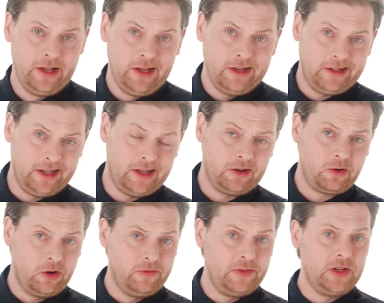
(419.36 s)
skillet,
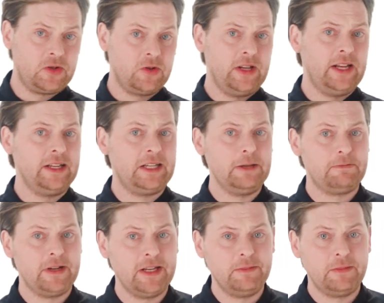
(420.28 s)
we'd have to wait another
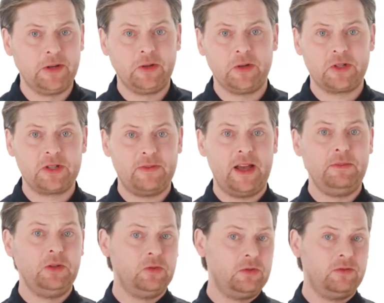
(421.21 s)
2 minutes for it to
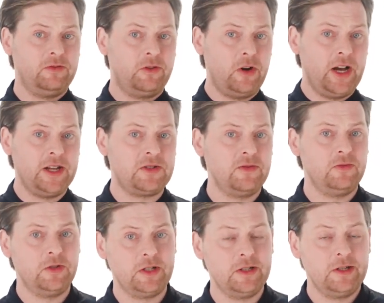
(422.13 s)
preheat, but
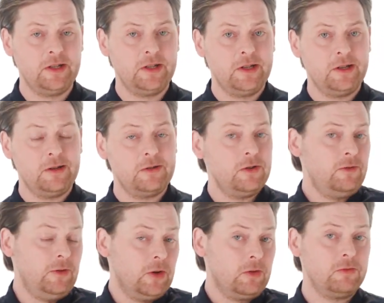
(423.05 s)
we are
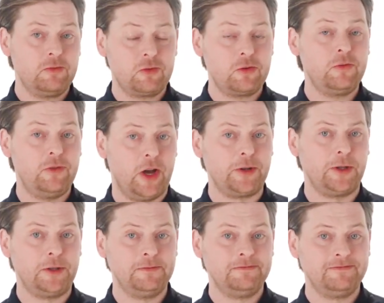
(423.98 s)
completely finished
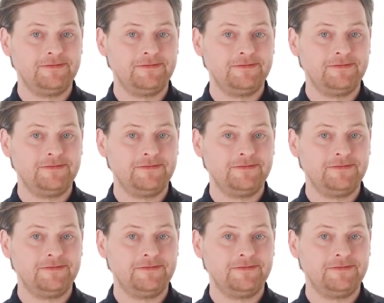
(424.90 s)
cooking.